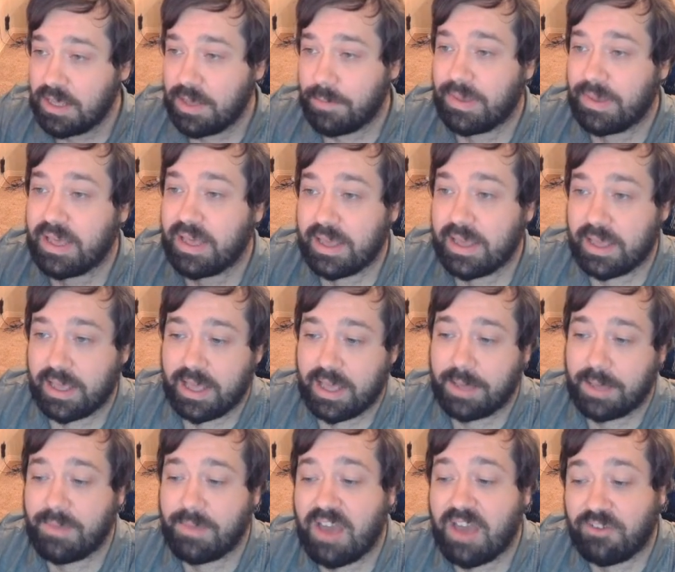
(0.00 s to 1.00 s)
But
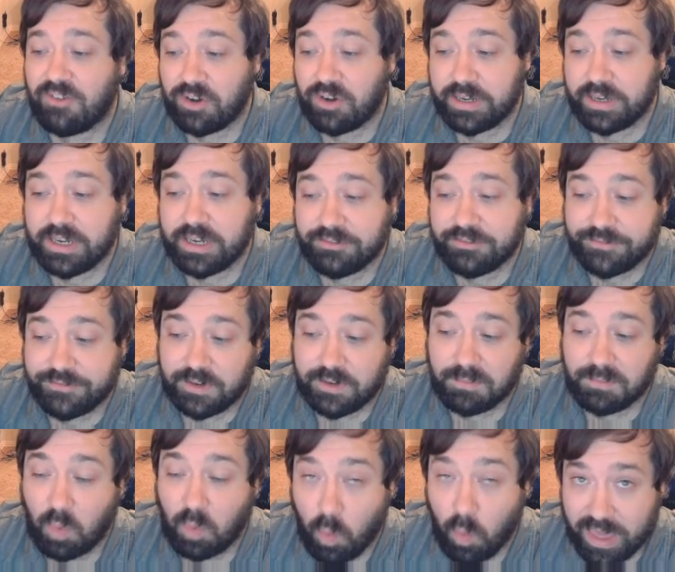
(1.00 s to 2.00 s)
I've already
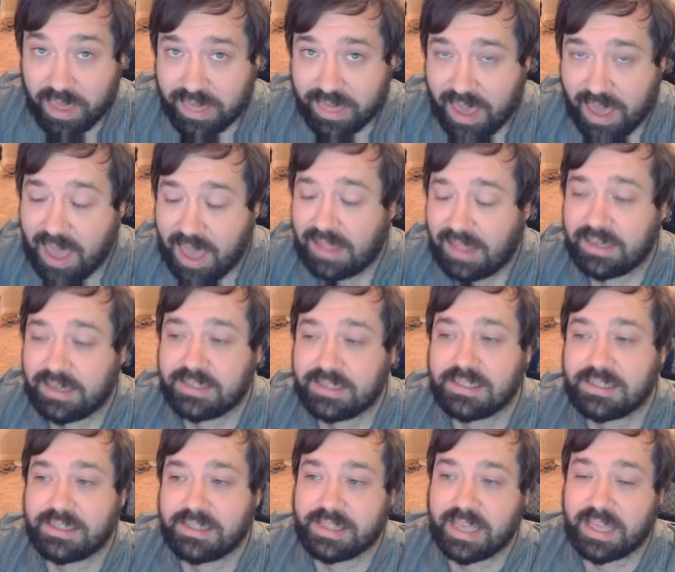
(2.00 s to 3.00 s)
confirmed with Alex
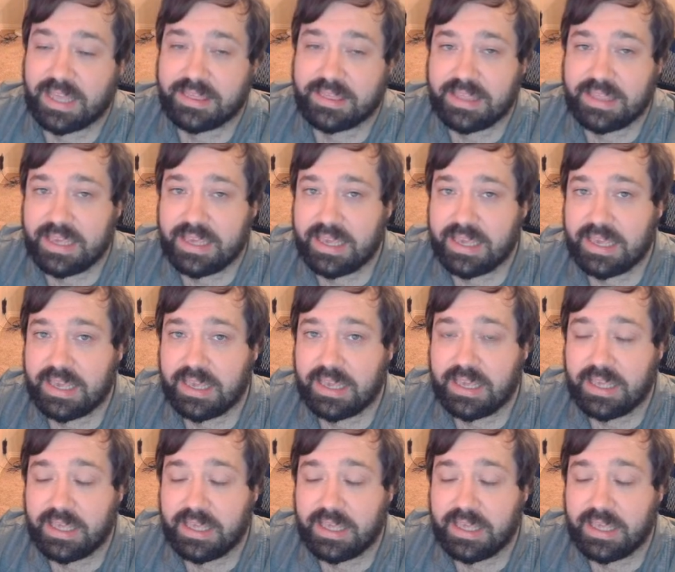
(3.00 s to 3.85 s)
that the